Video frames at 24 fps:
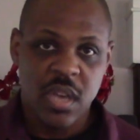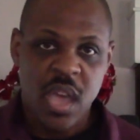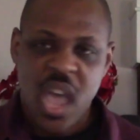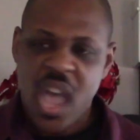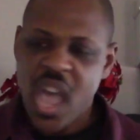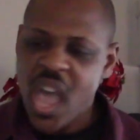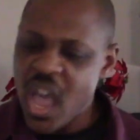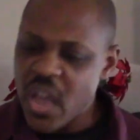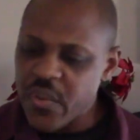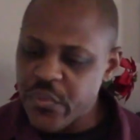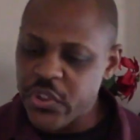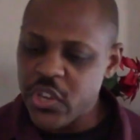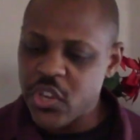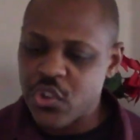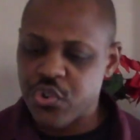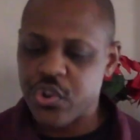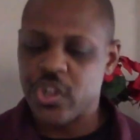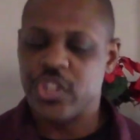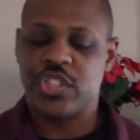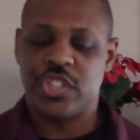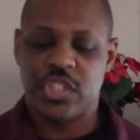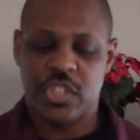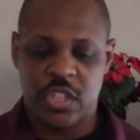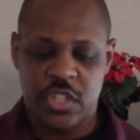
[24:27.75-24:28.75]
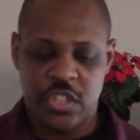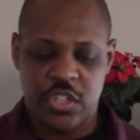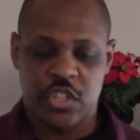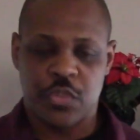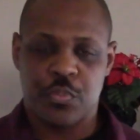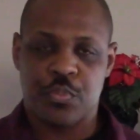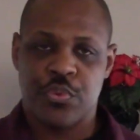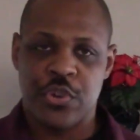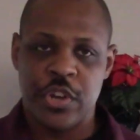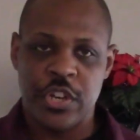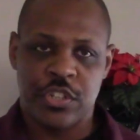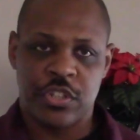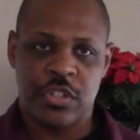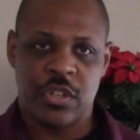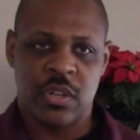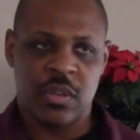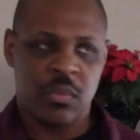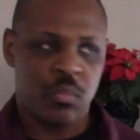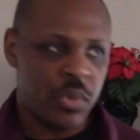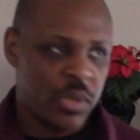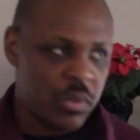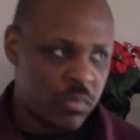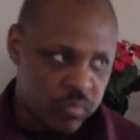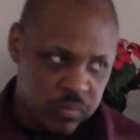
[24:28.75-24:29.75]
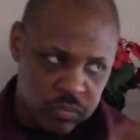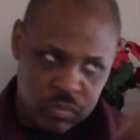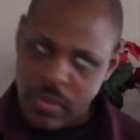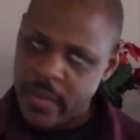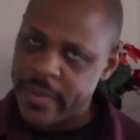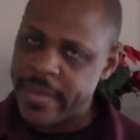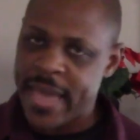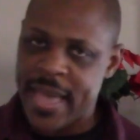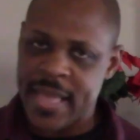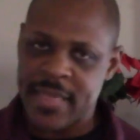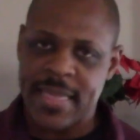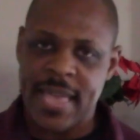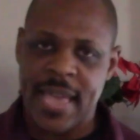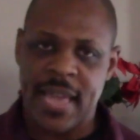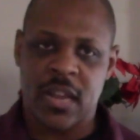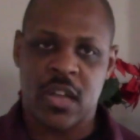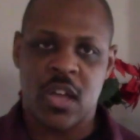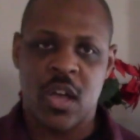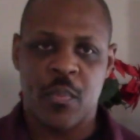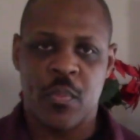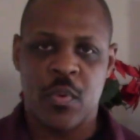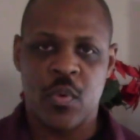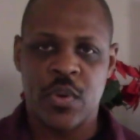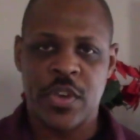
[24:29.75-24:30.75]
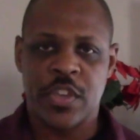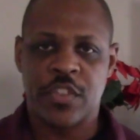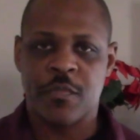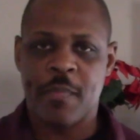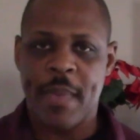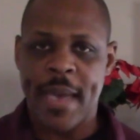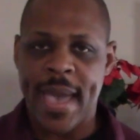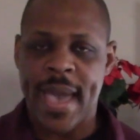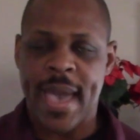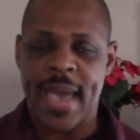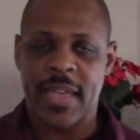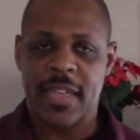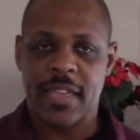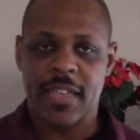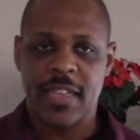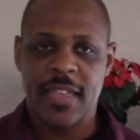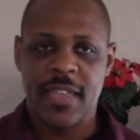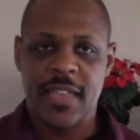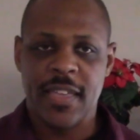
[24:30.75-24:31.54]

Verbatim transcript: Every Christian is a preacher, and we had that a couple weeks back.